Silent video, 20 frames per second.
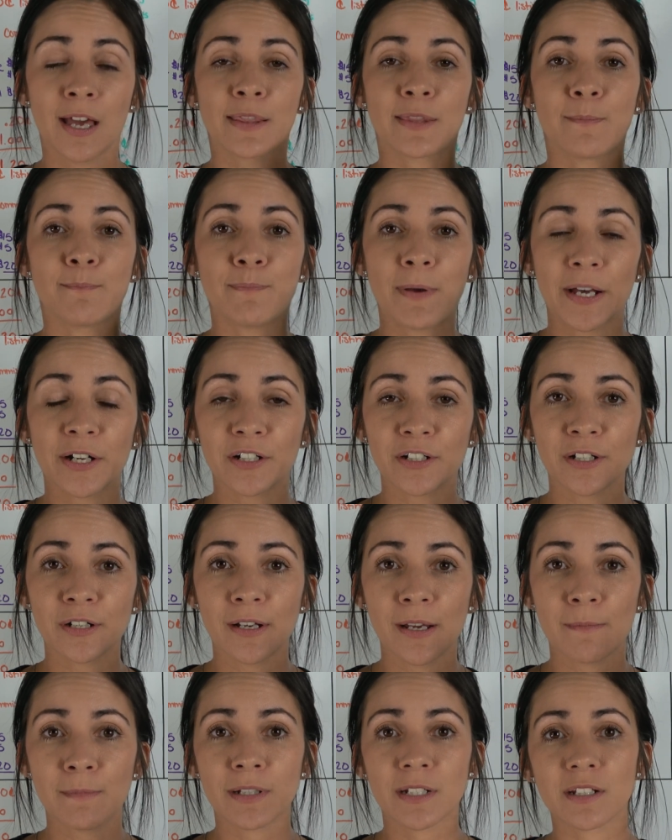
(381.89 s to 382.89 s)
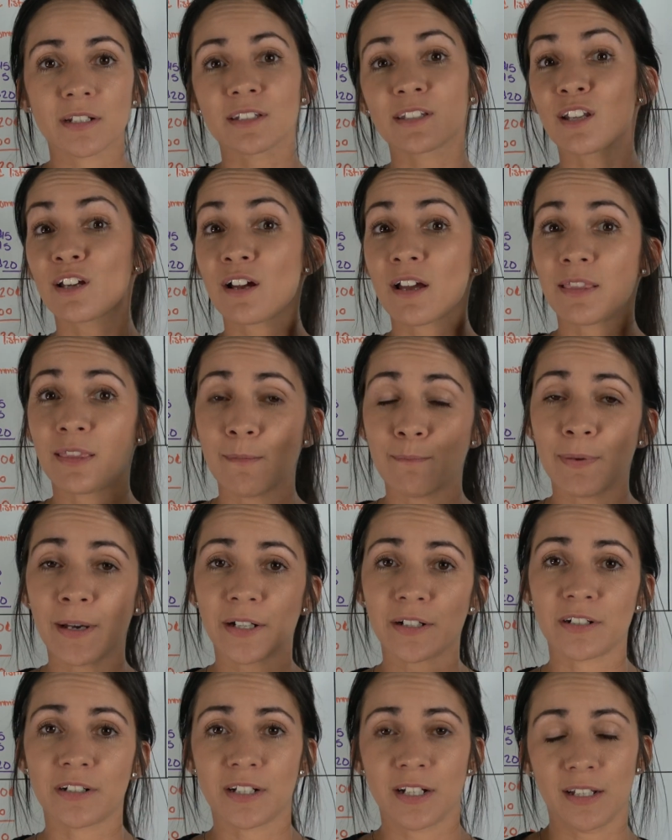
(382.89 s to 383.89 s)
The better your images look, the
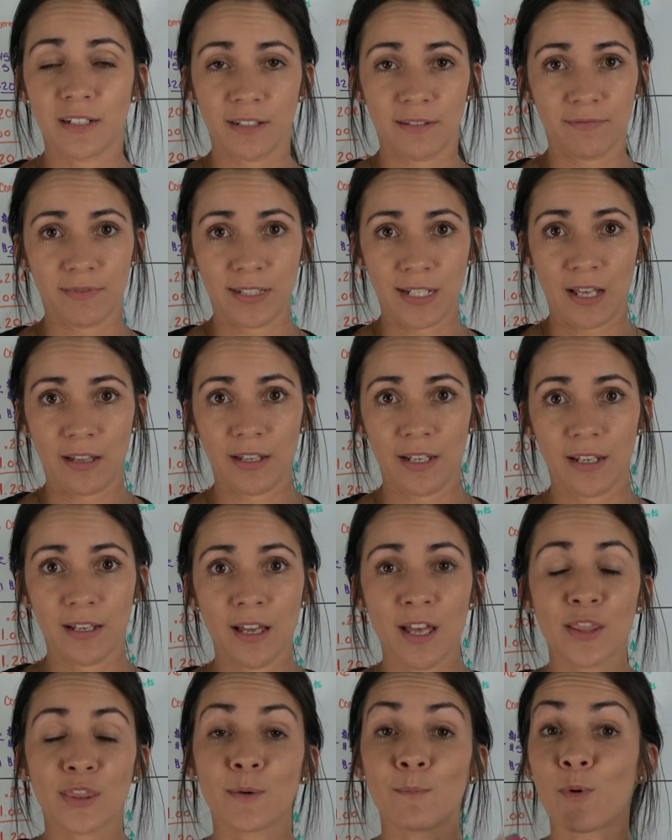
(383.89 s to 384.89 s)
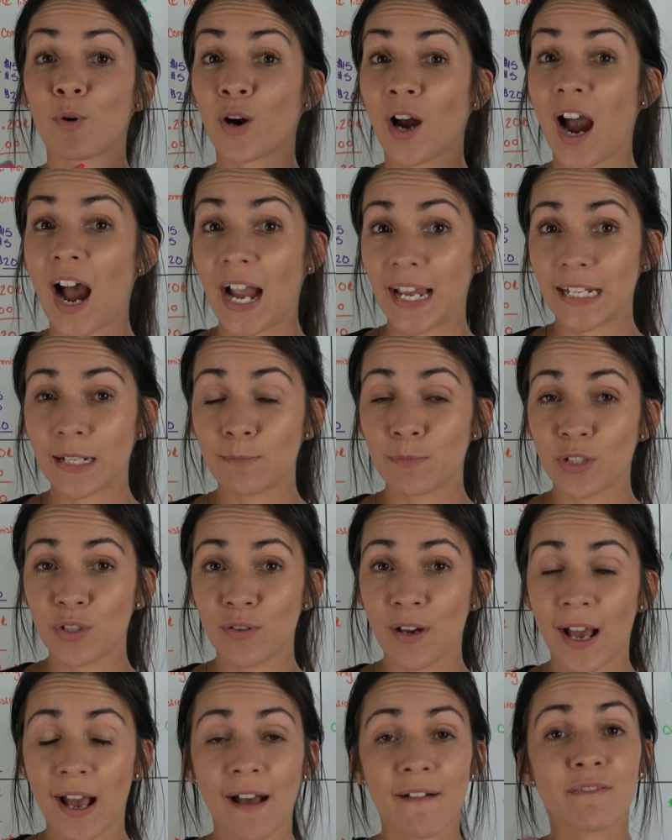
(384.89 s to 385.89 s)
better chance of selling. The more items
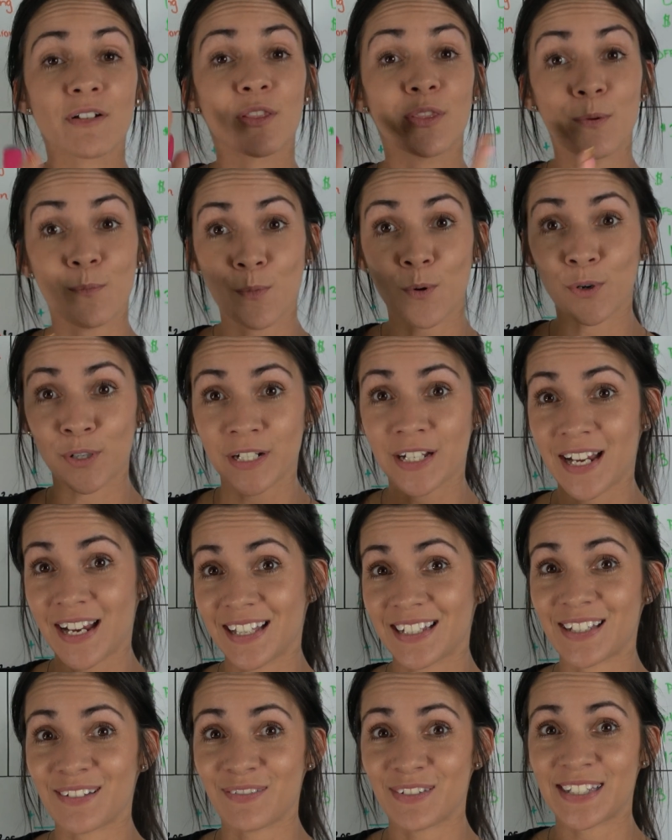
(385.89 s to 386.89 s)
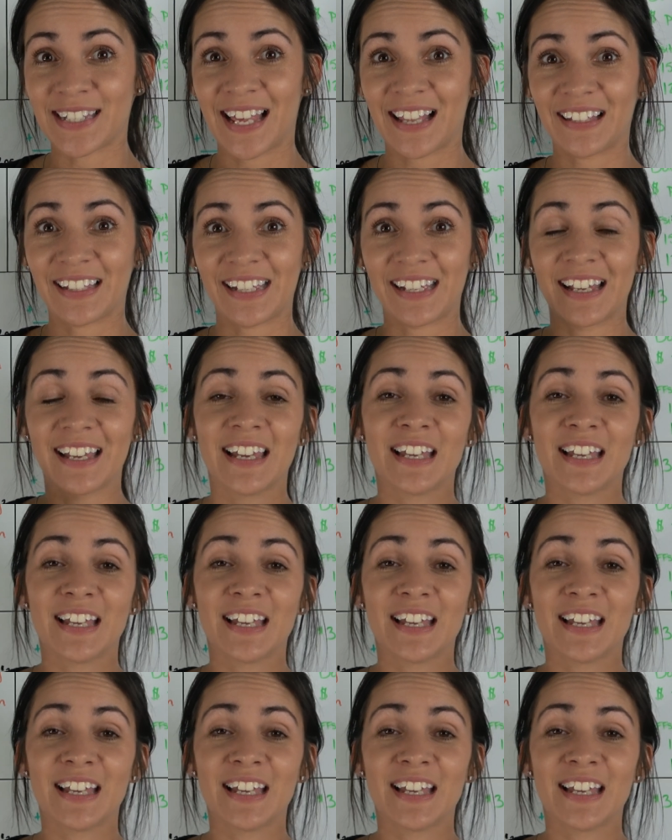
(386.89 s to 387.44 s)
you have, the more chance of selling.